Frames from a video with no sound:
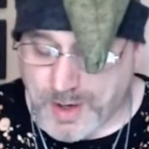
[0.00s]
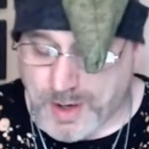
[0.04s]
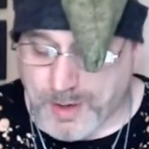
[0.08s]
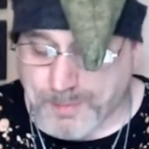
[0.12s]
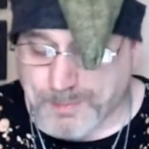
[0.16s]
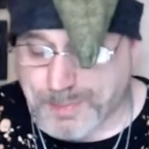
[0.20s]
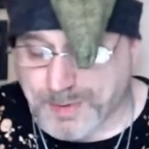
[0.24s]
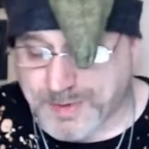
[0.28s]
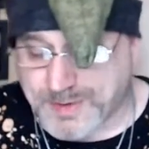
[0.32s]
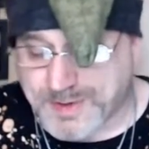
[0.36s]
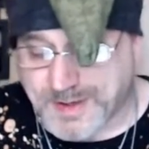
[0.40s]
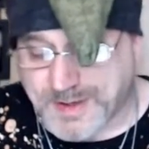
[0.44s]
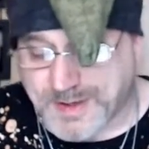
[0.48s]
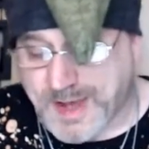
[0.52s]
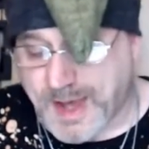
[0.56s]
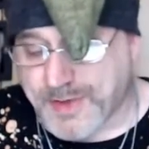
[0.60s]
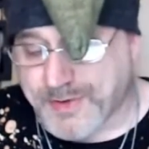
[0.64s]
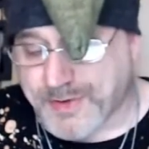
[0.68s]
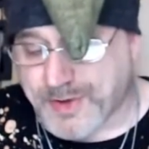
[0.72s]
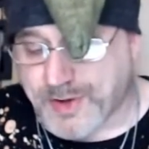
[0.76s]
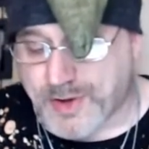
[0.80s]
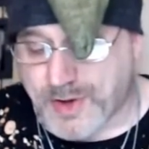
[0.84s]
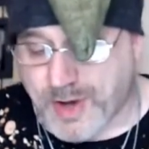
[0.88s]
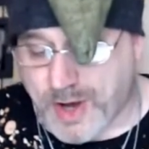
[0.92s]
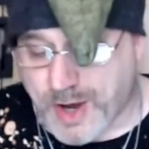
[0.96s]
but
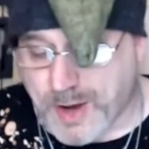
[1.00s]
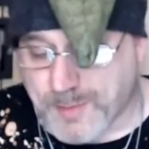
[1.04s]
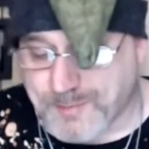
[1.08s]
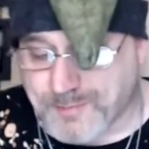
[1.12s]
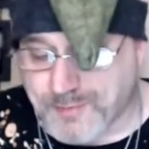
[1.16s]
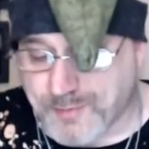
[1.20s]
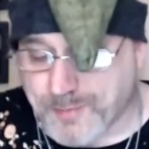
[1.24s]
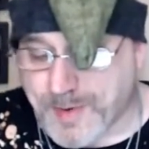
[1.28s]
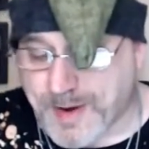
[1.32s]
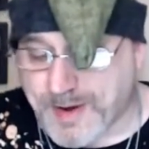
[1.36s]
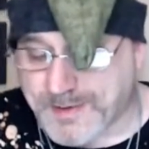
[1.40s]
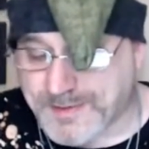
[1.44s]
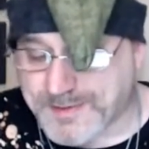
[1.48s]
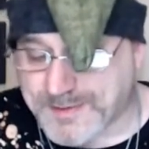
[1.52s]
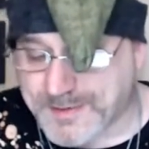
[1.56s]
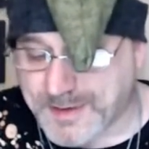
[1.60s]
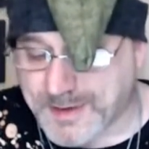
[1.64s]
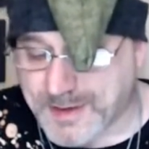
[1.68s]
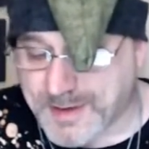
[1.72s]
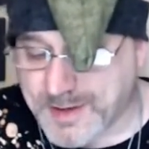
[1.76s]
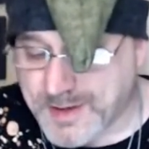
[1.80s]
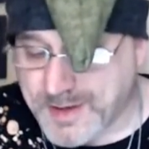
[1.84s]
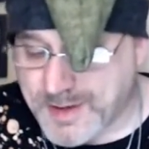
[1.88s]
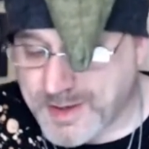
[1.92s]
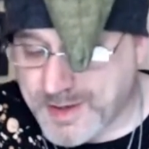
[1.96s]
together
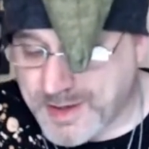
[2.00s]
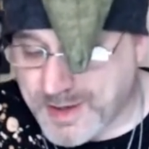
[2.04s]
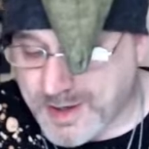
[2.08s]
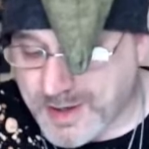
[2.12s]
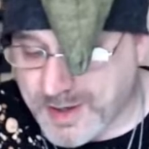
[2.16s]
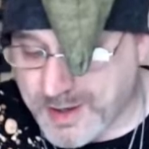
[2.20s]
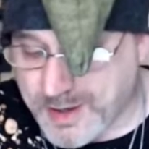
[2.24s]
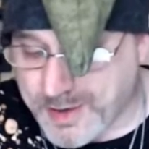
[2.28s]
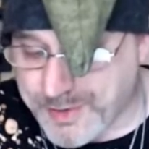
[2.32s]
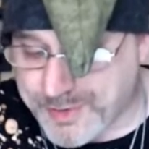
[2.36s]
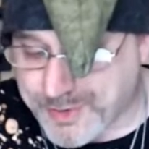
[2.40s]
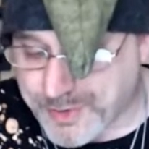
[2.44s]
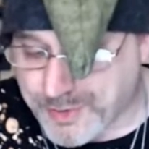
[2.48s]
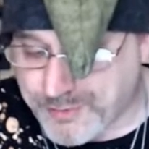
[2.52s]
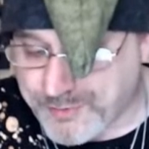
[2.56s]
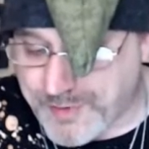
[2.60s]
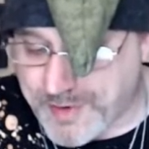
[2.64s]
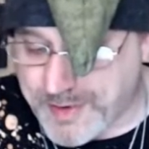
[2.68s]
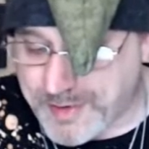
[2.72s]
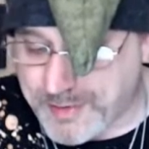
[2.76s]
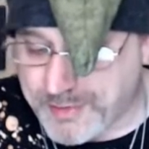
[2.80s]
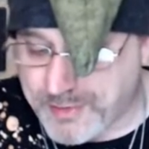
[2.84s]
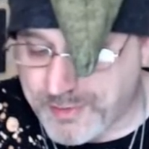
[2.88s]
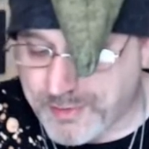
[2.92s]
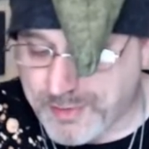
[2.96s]
compromising the
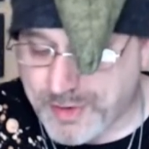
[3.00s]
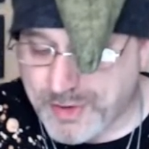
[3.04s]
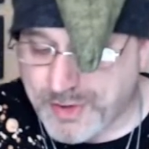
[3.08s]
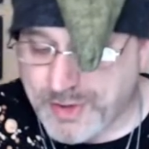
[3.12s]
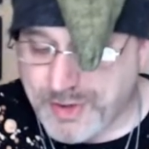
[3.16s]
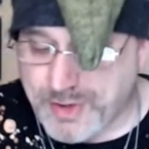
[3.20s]
greater